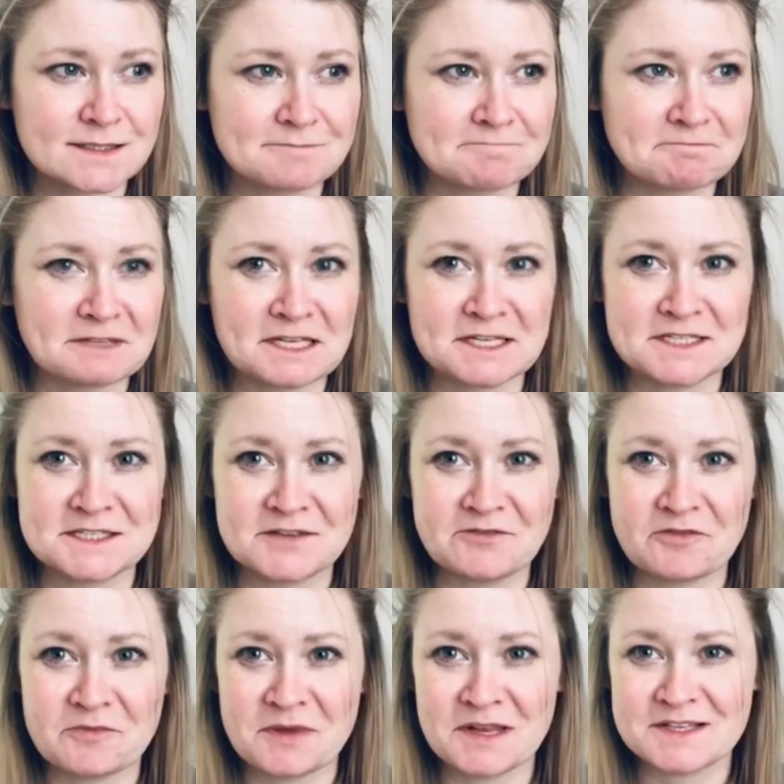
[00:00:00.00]
easy
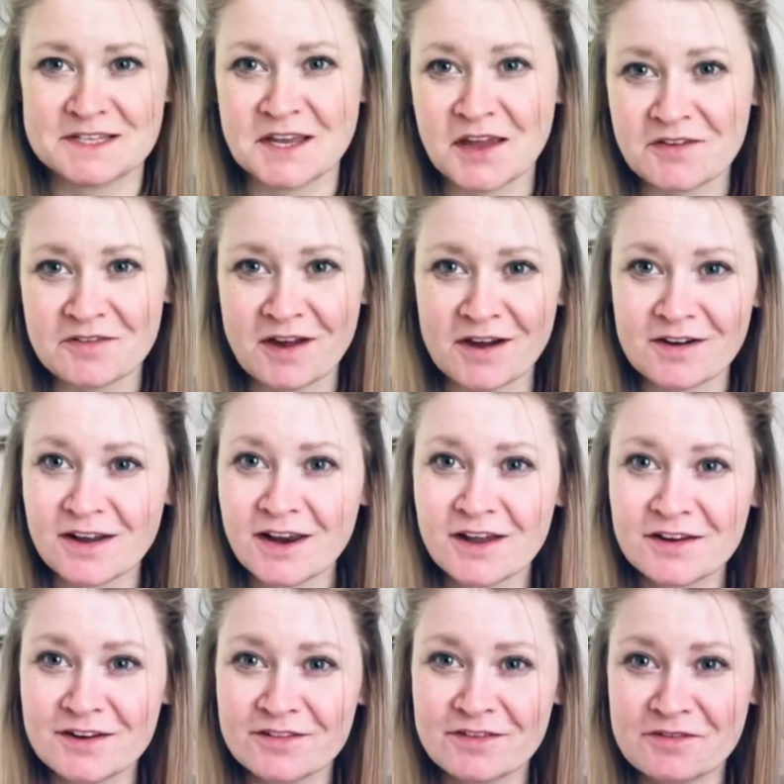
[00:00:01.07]
for me to give out a
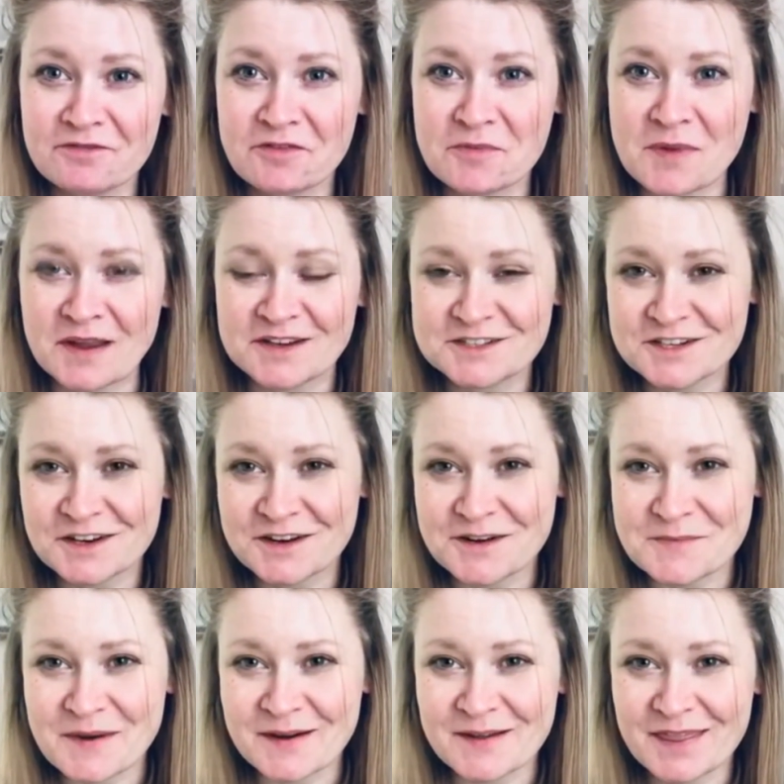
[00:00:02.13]
load of information
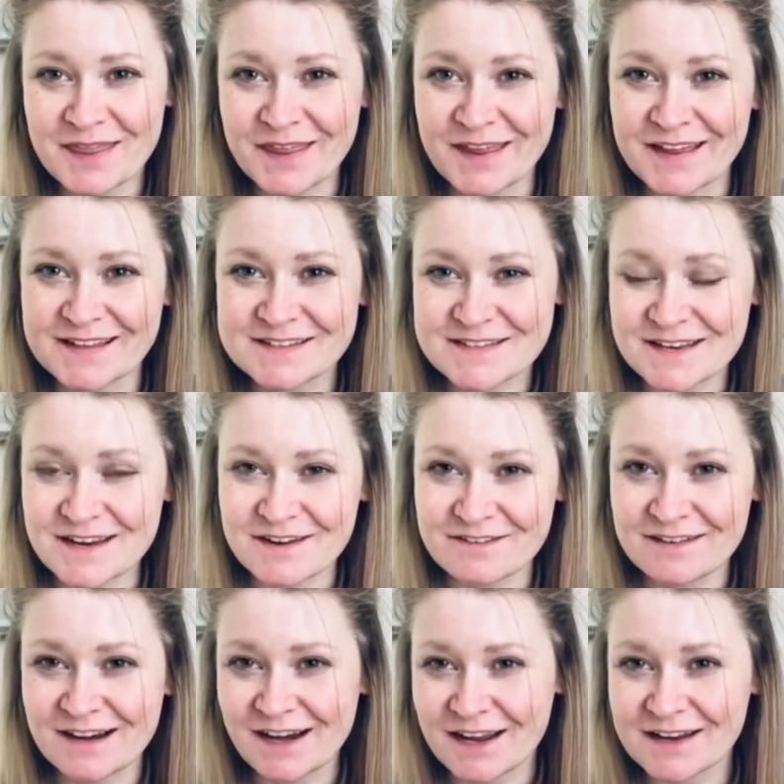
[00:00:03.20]
about things that I
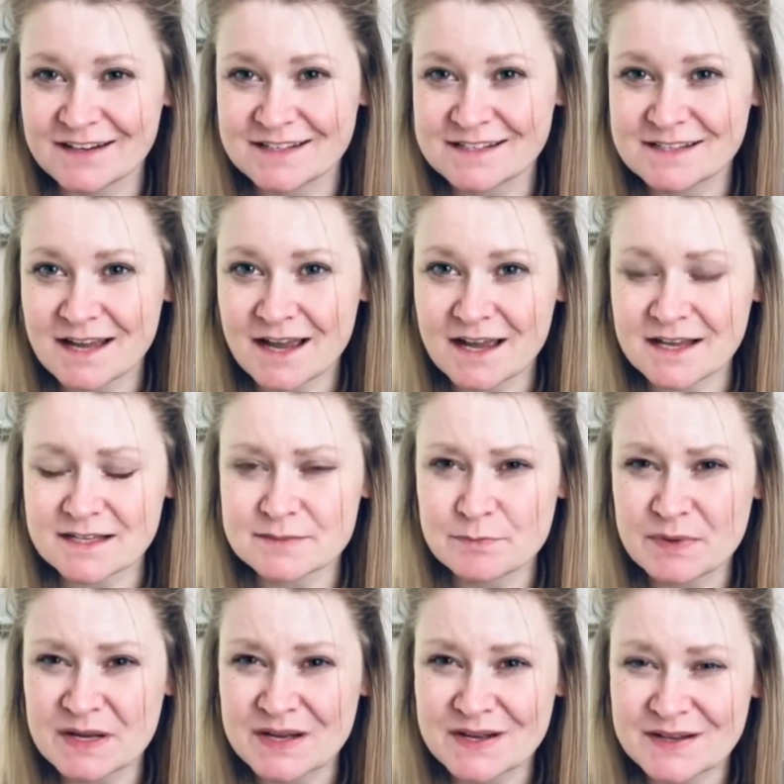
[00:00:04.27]
really understand,
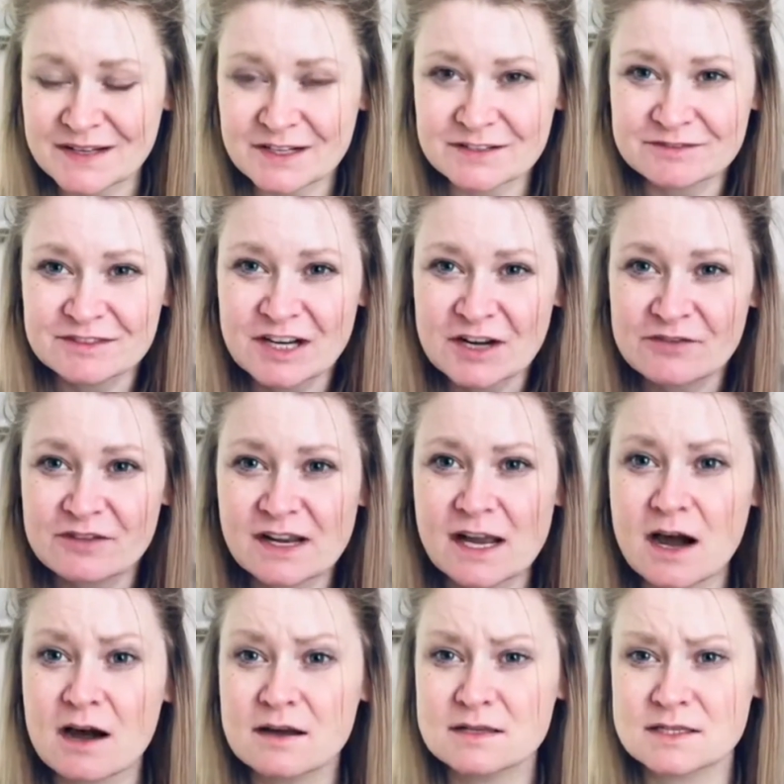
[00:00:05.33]
but really
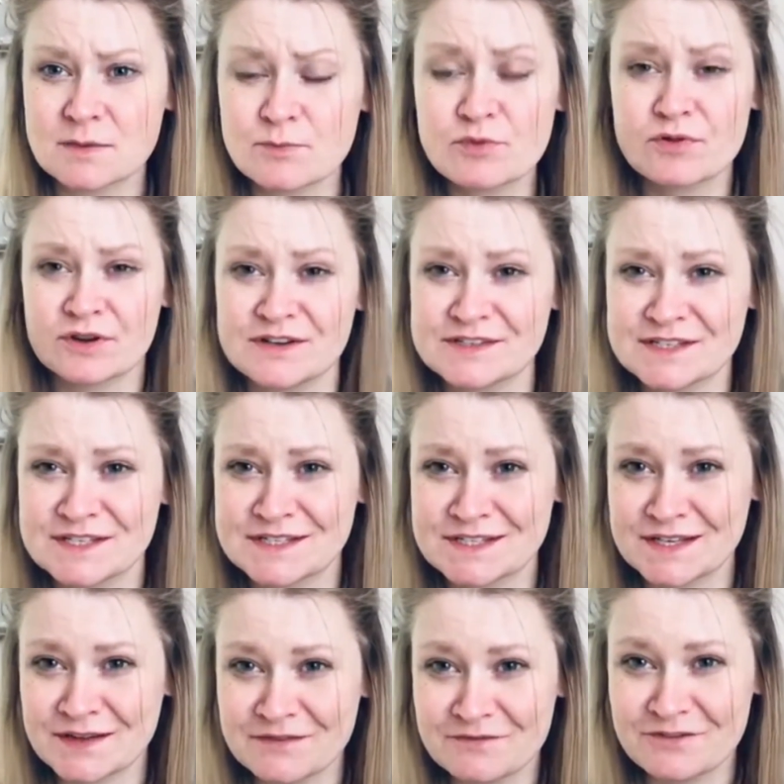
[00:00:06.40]
hard to process
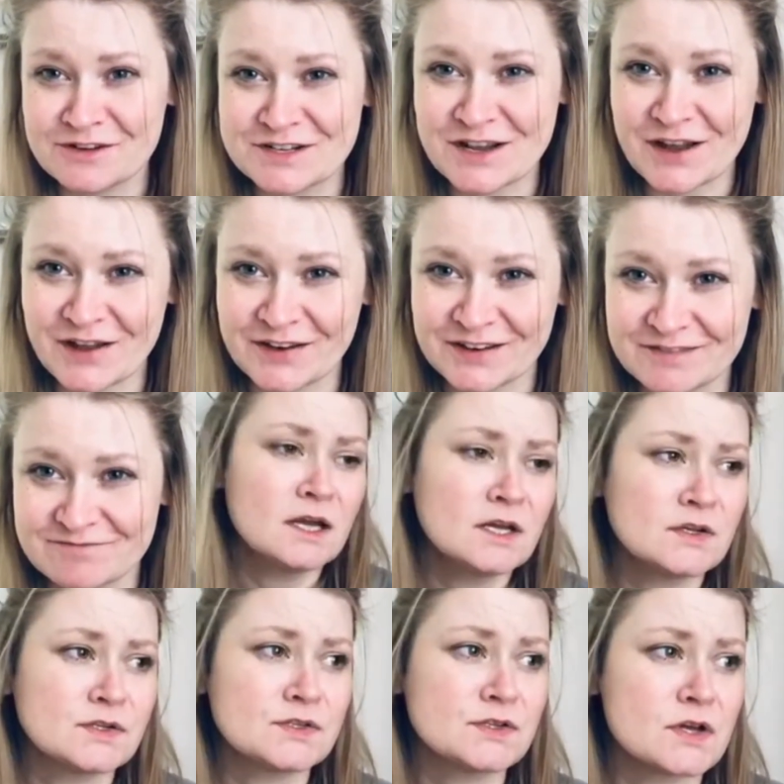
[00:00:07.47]
it in return.
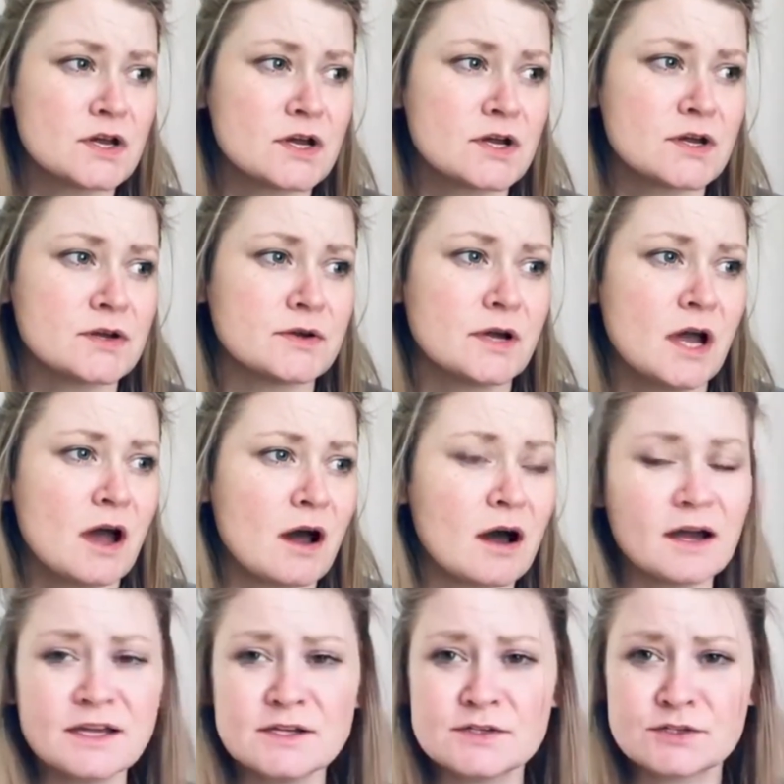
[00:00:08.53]
So I
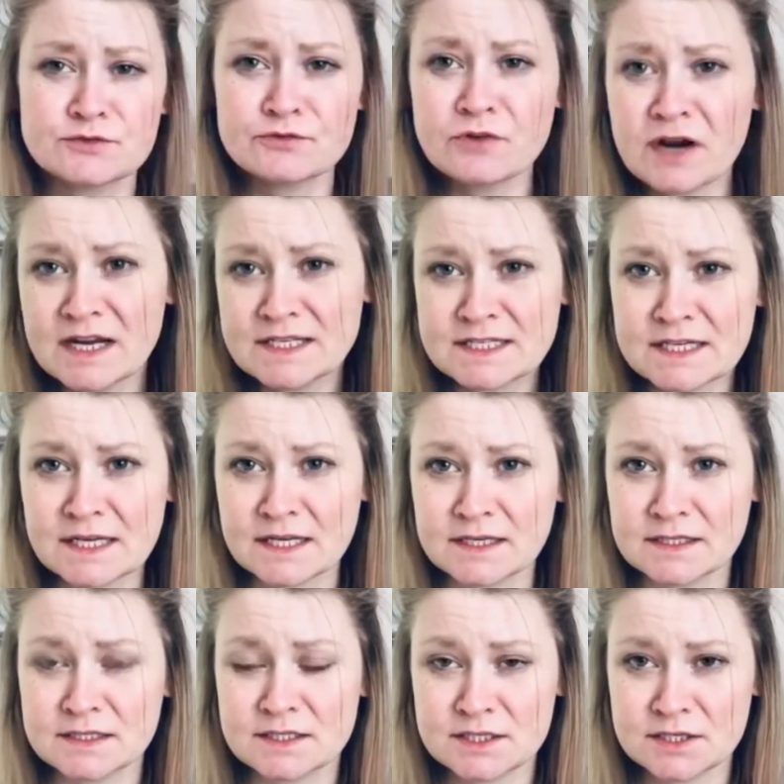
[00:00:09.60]
used
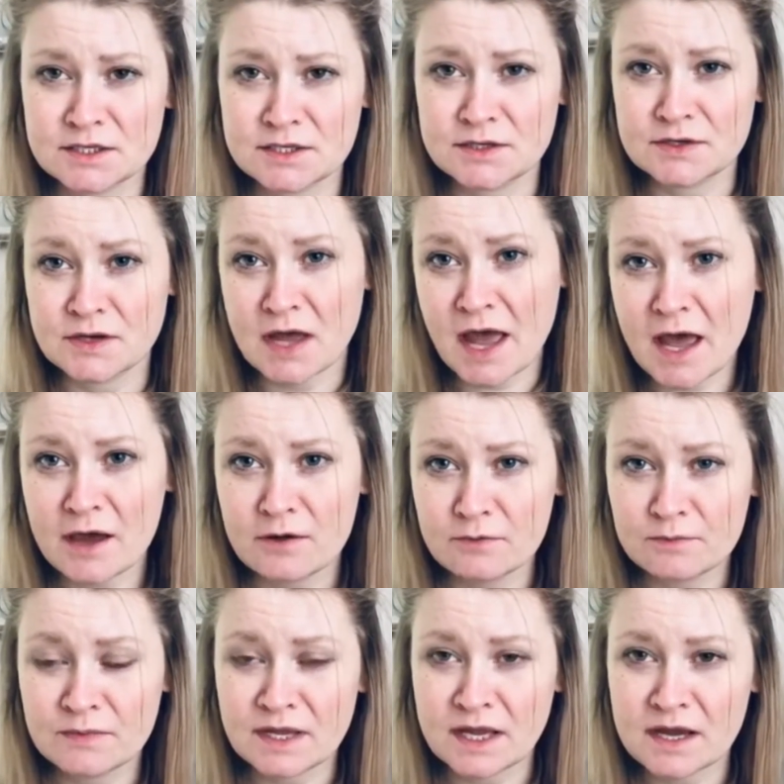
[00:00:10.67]
writing to
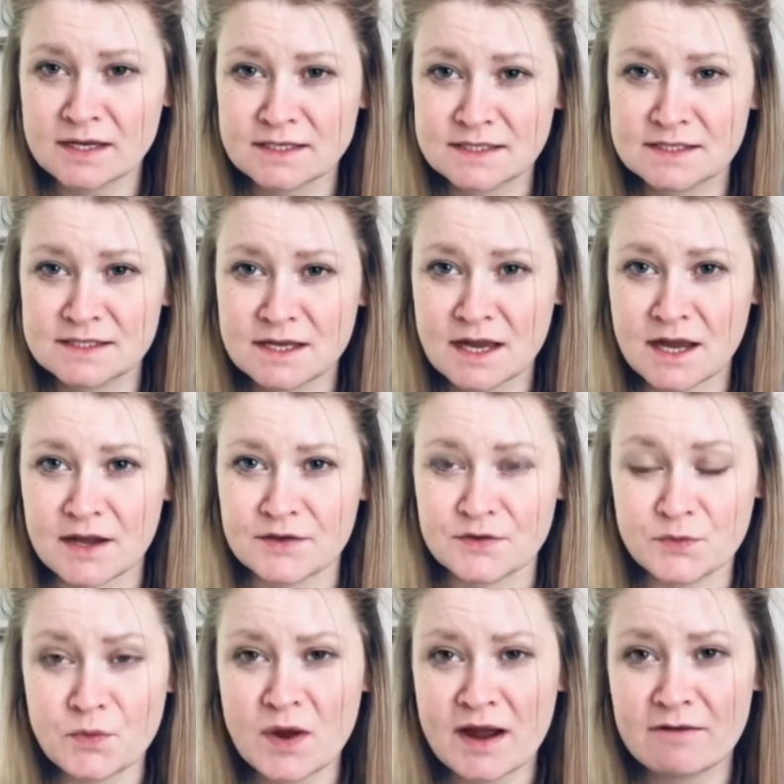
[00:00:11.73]
help me understand
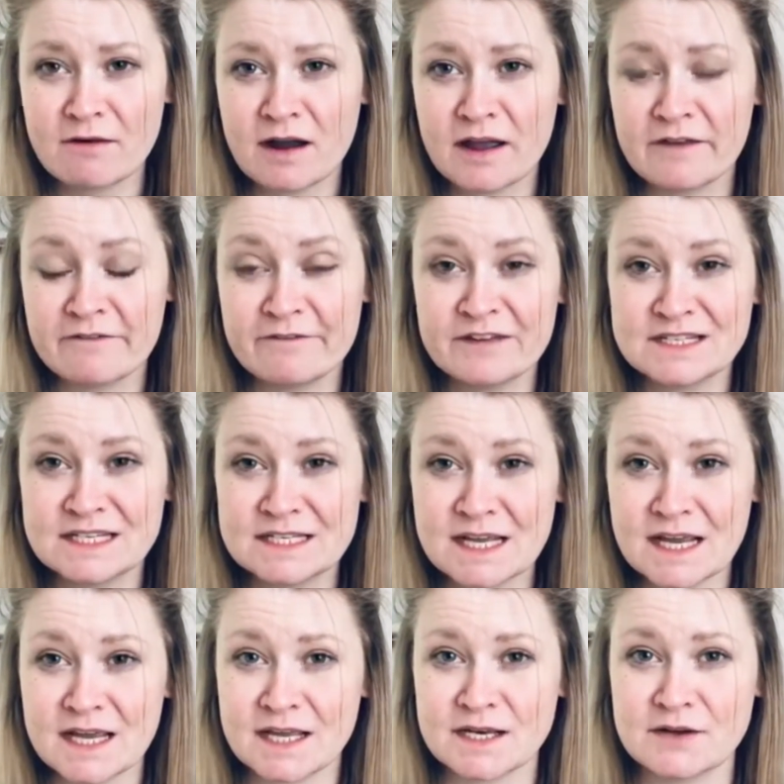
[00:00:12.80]
where I fitted
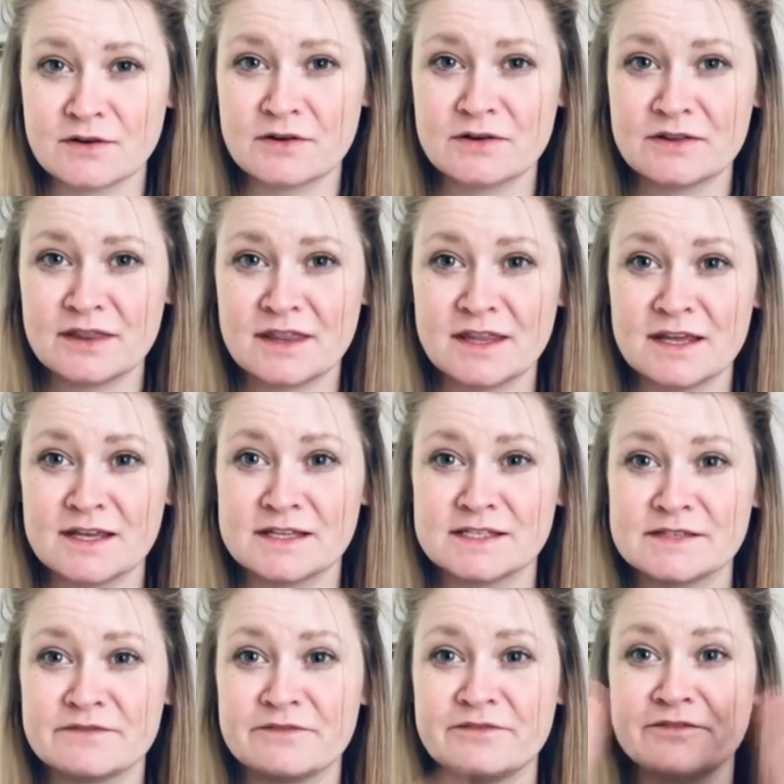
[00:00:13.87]
in on
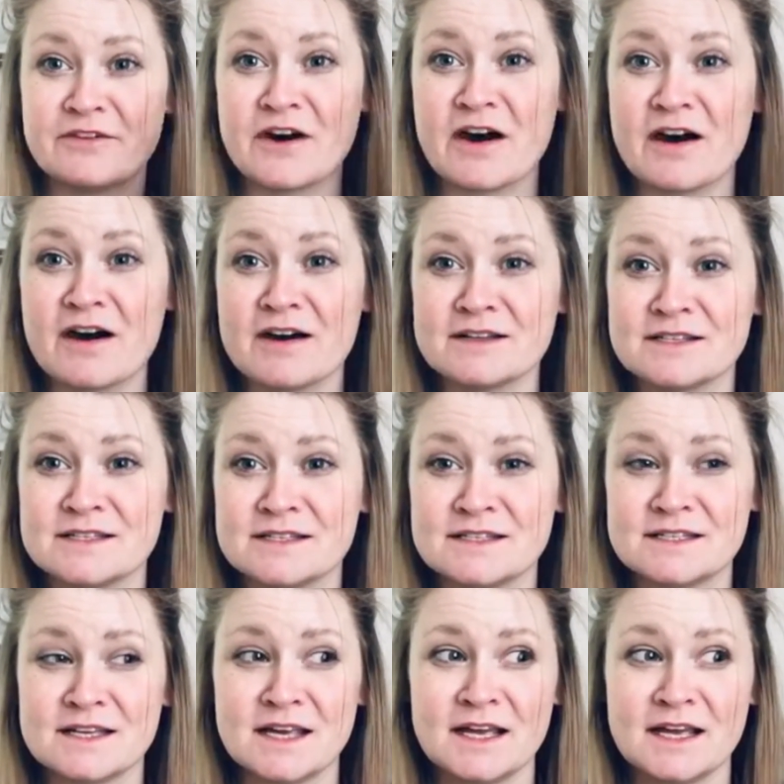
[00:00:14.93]
this vast